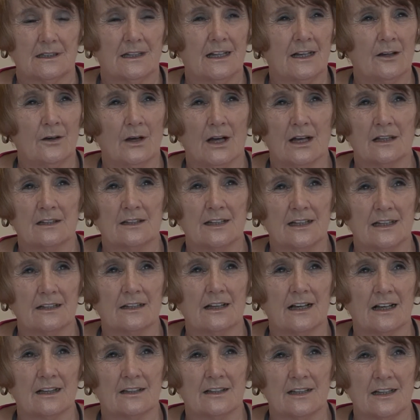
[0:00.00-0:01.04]
No, I think
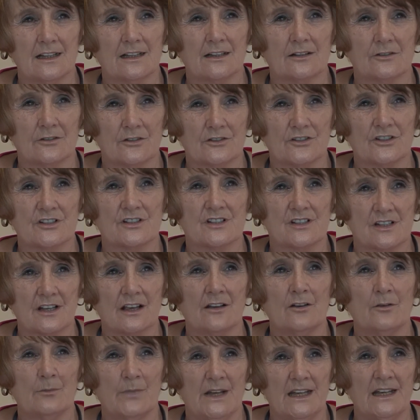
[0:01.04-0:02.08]
there are just
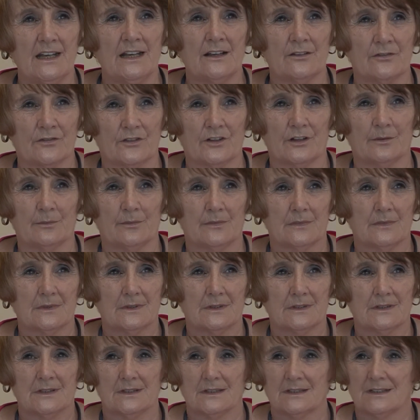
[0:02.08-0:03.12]
so many of them.
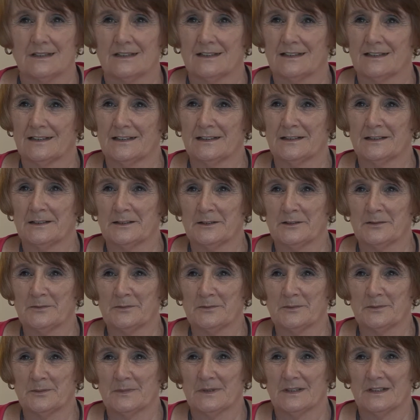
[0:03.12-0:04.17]

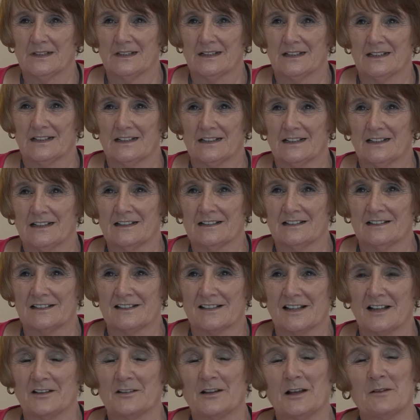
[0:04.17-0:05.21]
There's
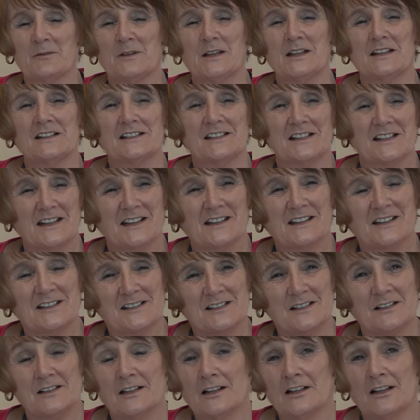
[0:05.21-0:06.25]

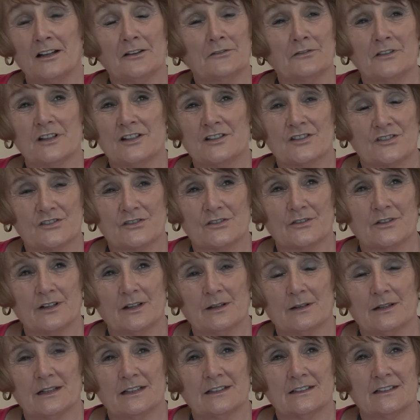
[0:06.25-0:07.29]
a lovely
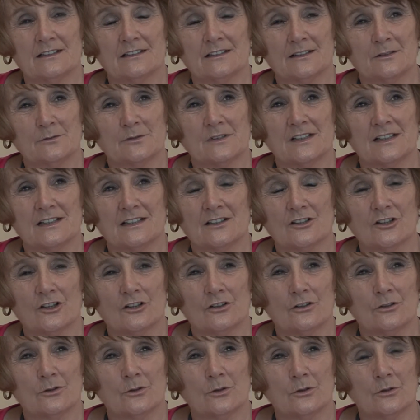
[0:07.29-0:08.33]
story. There was a little
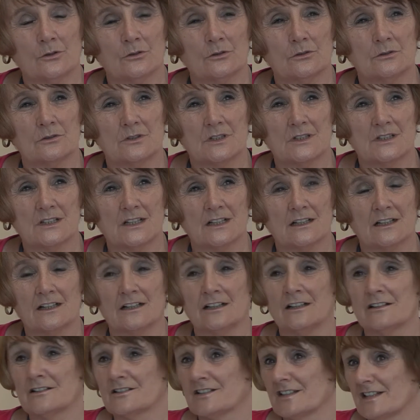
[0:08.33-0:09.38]
girl called
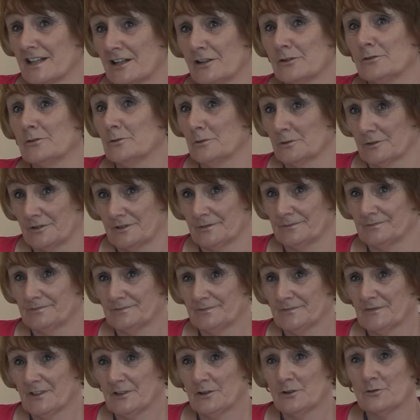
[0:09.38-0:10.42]
Kirsty Gould,
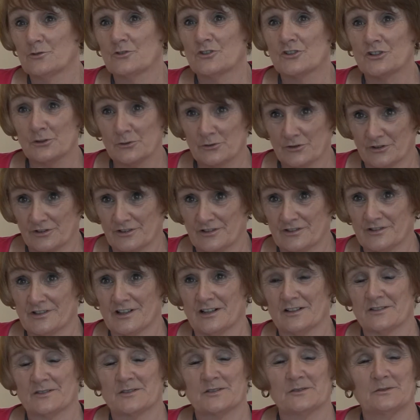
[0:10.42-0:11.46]
whose children are at
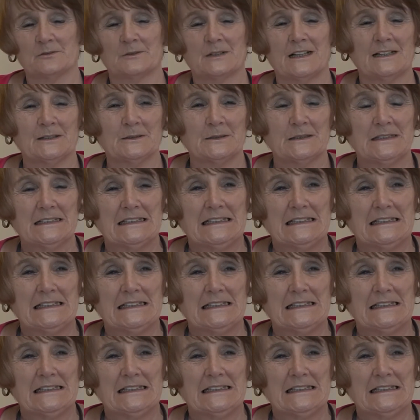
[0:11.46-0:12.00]
our school now.